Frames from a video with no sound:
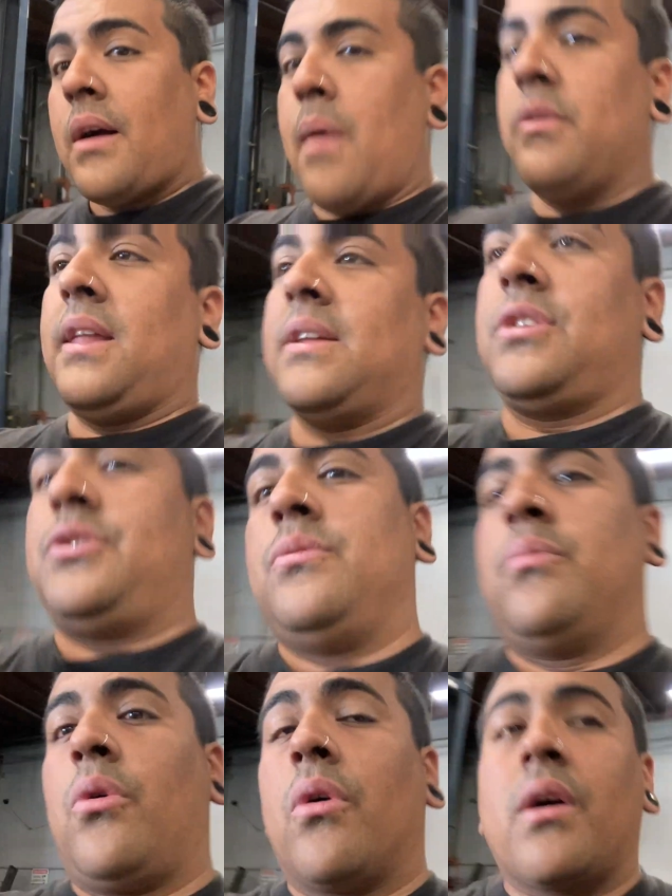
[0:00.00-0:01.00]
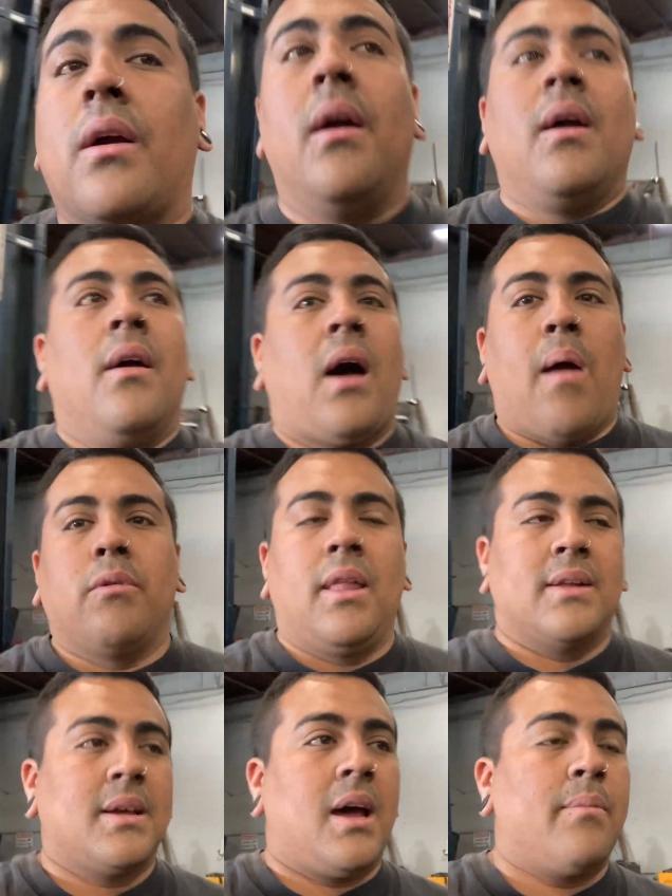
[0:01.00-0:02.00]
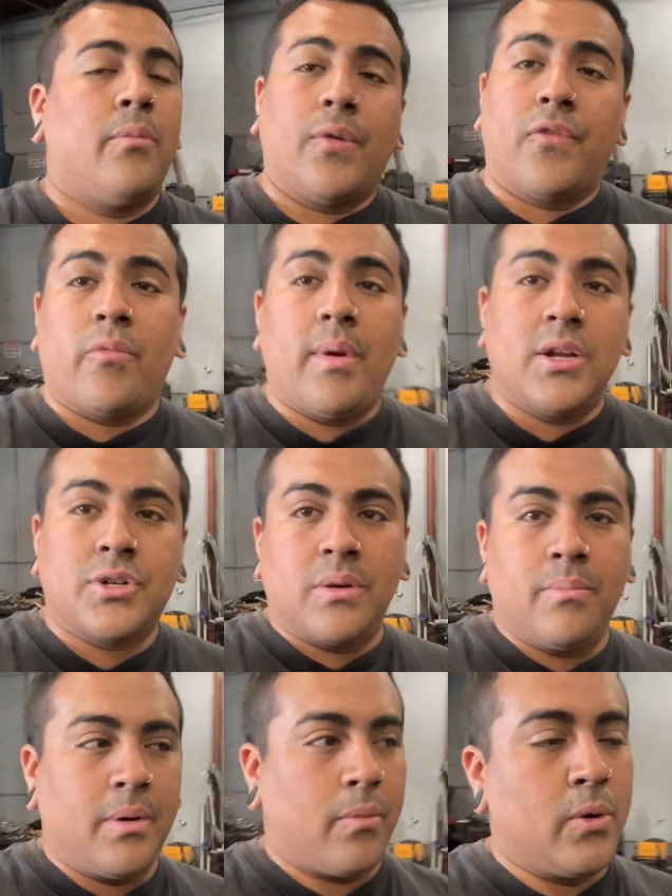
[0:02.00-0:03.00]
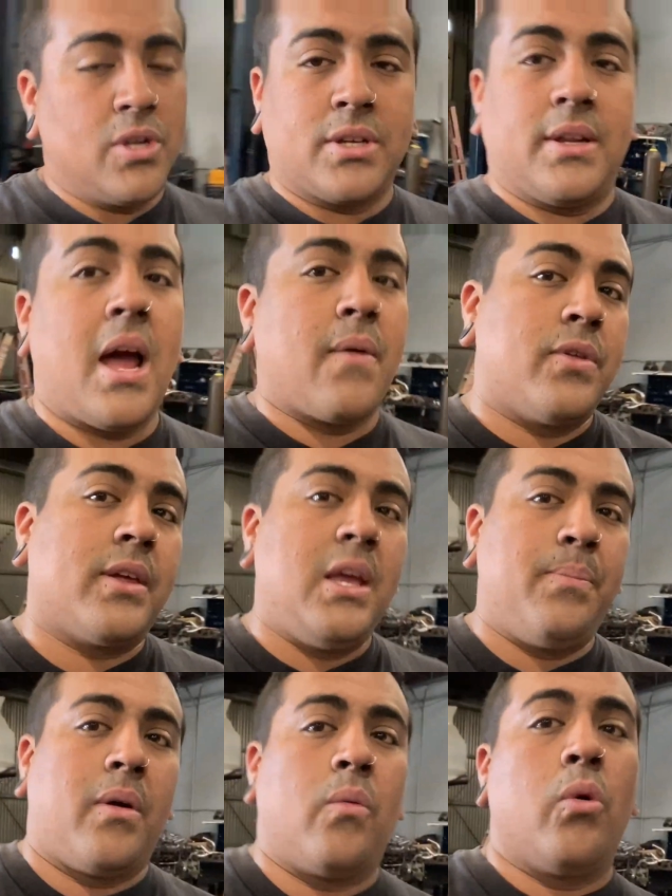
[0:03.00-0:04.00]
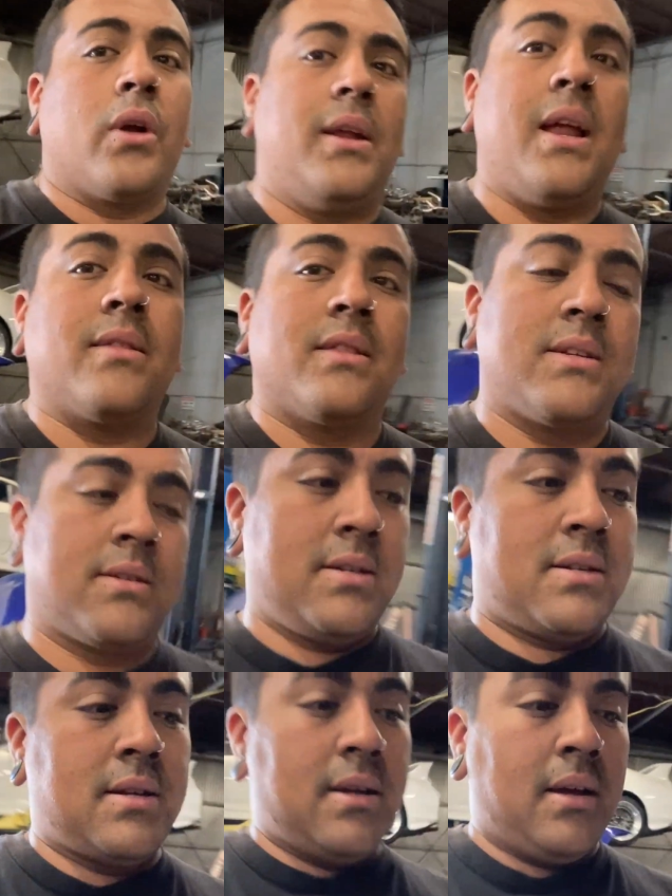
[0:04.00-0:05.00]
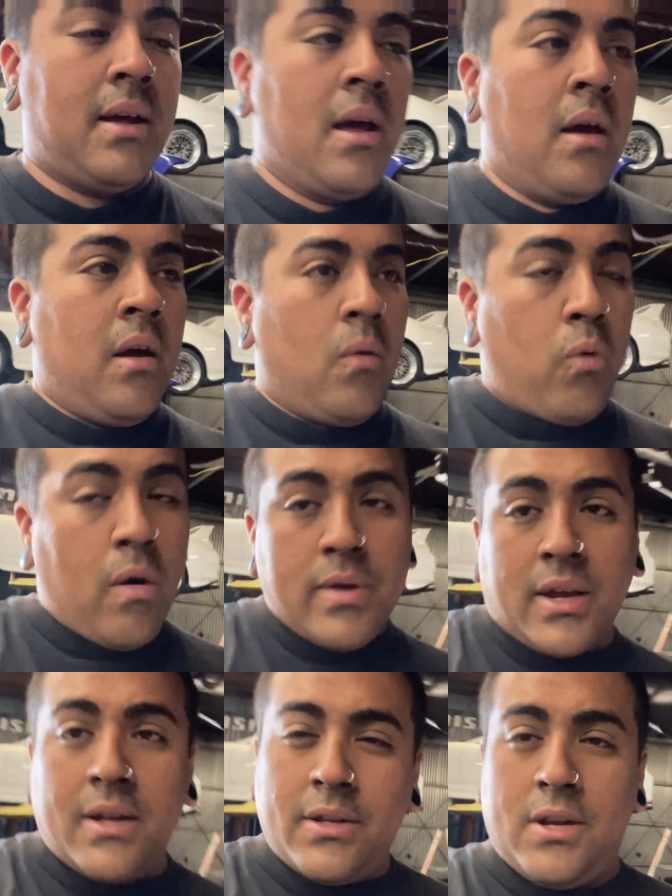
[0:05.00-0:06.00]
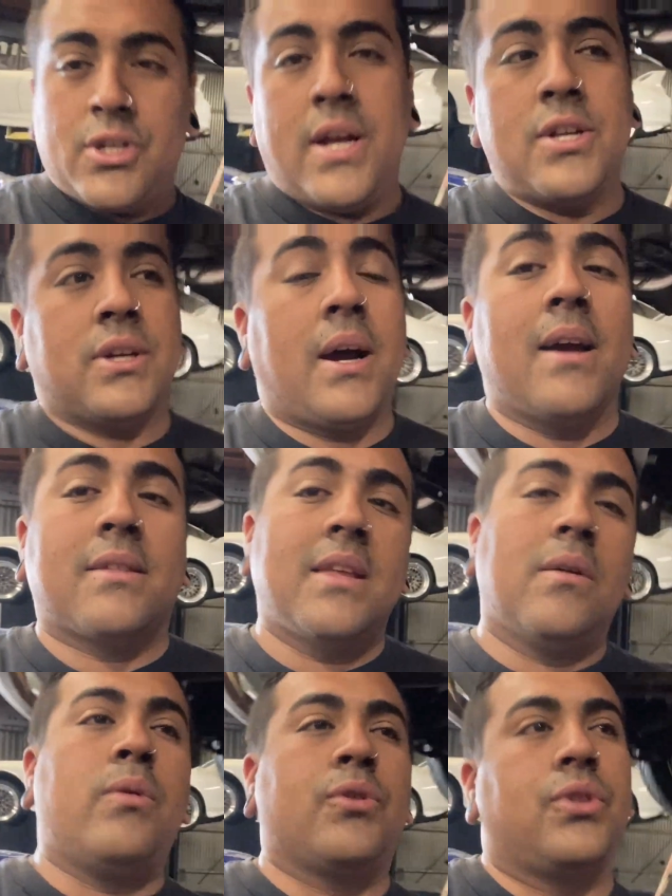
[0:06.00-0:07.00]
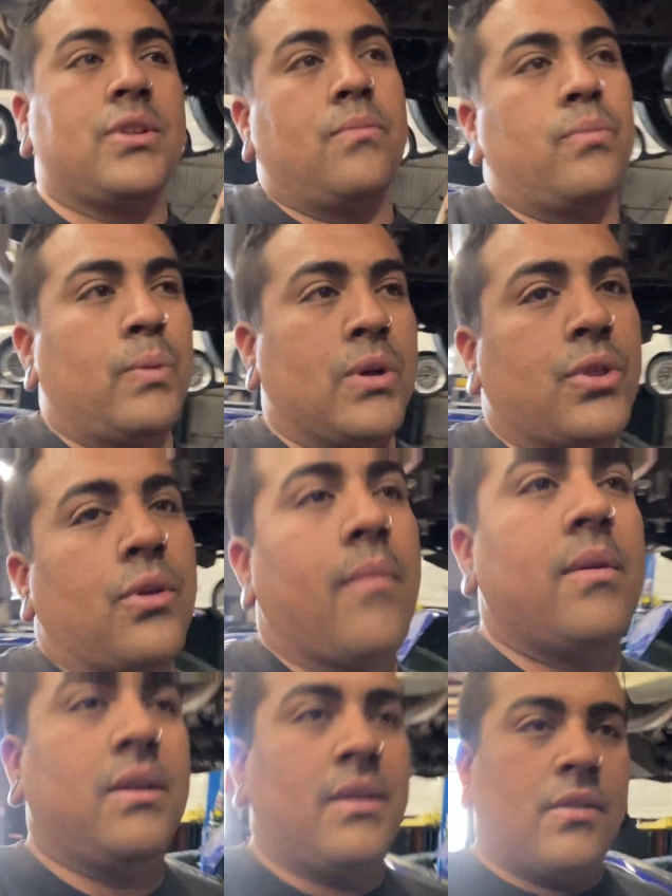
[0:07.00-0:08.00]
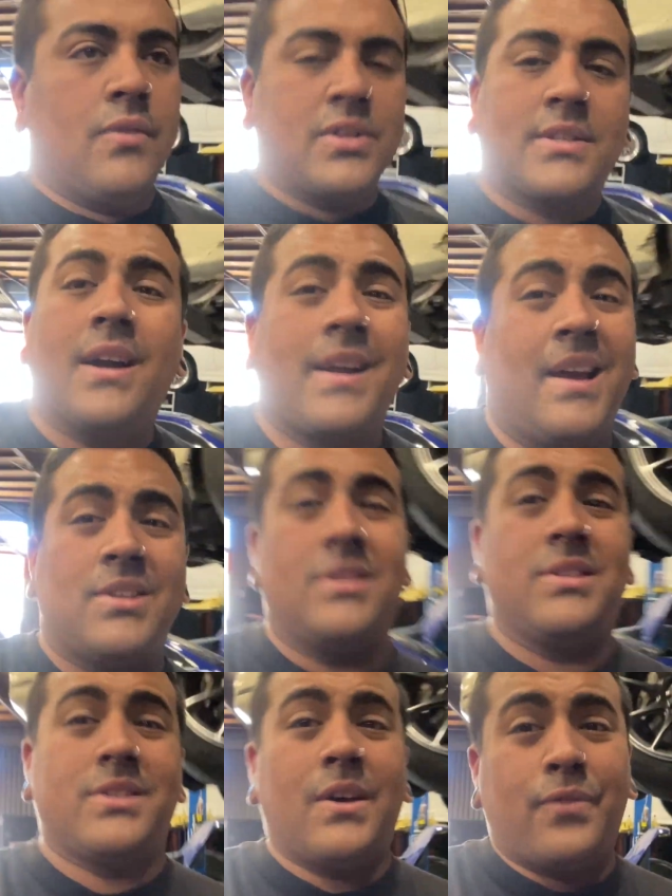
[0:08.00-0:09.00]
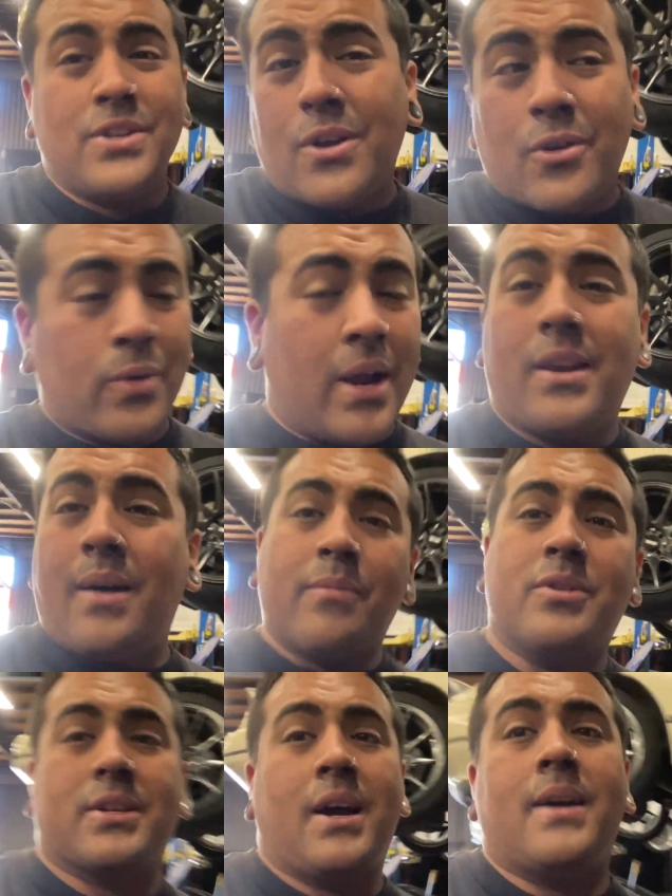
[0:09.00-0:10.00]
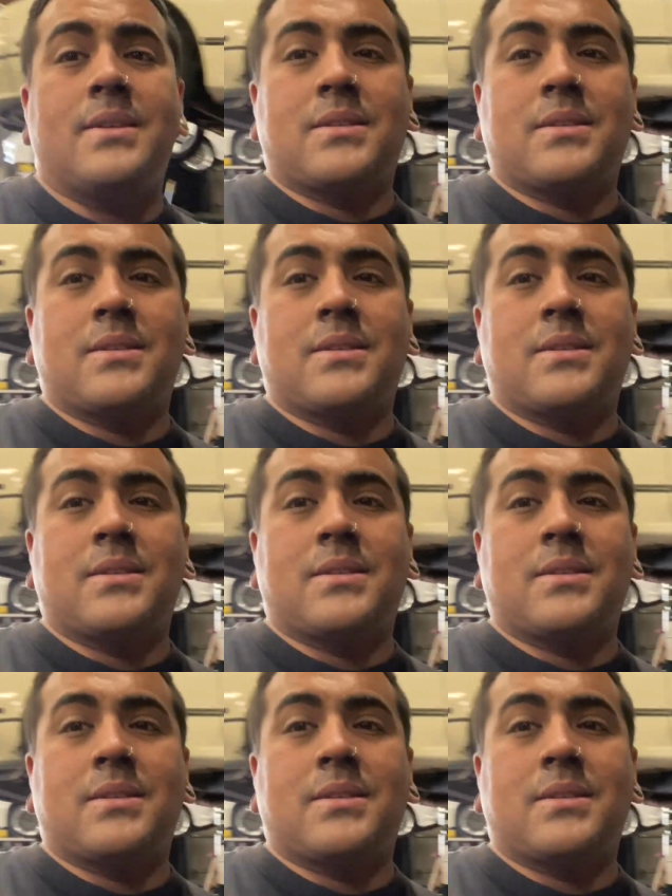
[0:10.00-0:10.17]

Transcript: I would like to do more. I would like to have more information, but we're just gonna have to keep on working at this to see what we can do to change it. I think with the stock engine stuff, these are great numbers, guys.